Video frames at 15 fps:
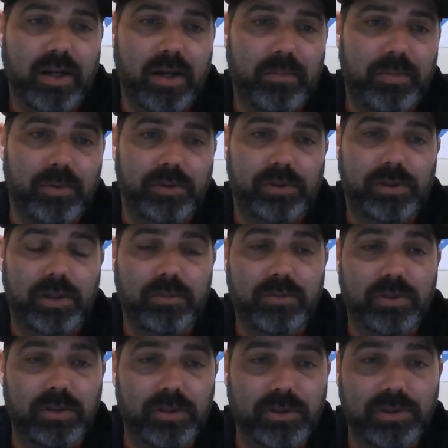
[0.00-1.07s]
Both teams
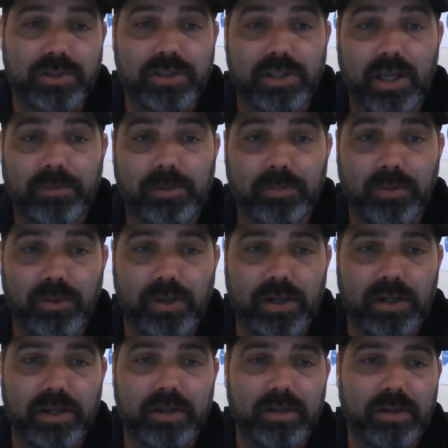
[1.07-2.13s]
are a little susceptible
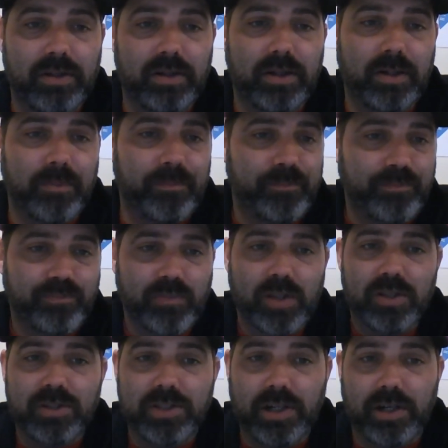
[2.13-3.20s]
there.
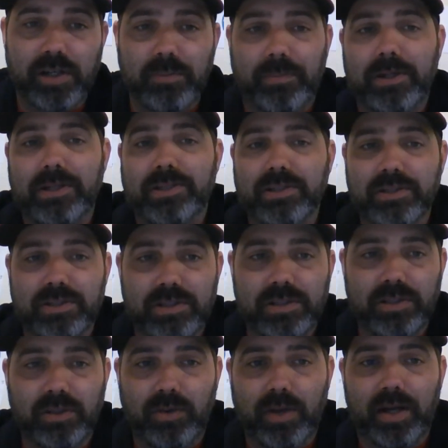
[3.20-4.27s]
Starting pitchers,
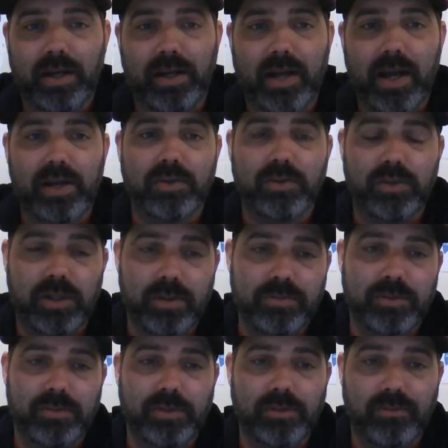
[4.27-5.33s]
you got Keuchel, who
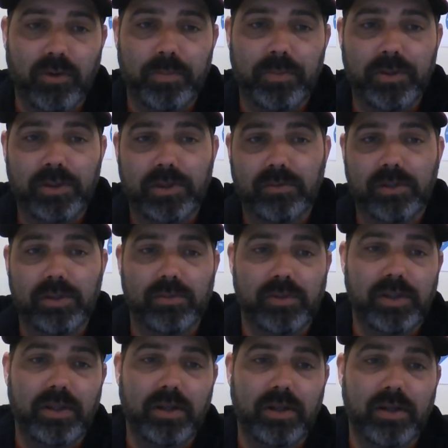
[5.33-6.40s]
comes in with a
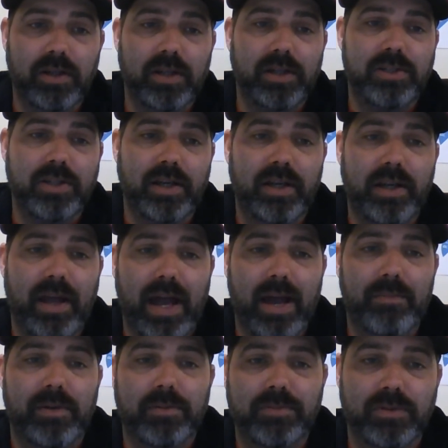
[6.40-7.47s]
4.33 ERA. J.A.
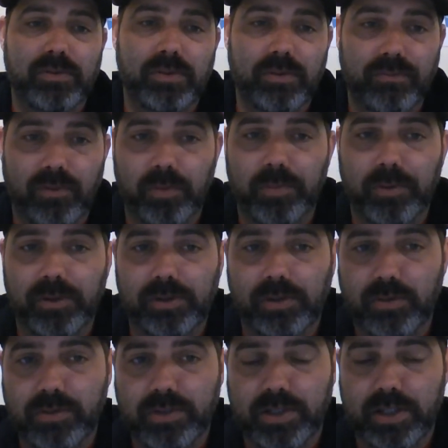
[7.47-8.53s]
Happ comes in with a
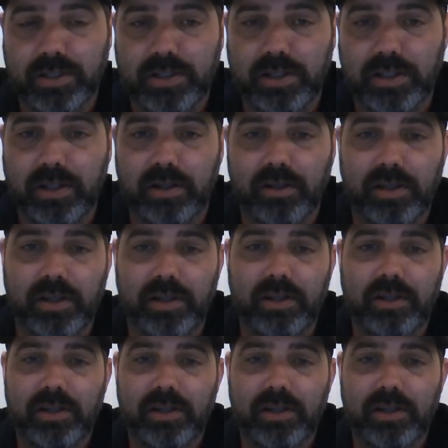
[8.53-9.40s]
4.26 ERA.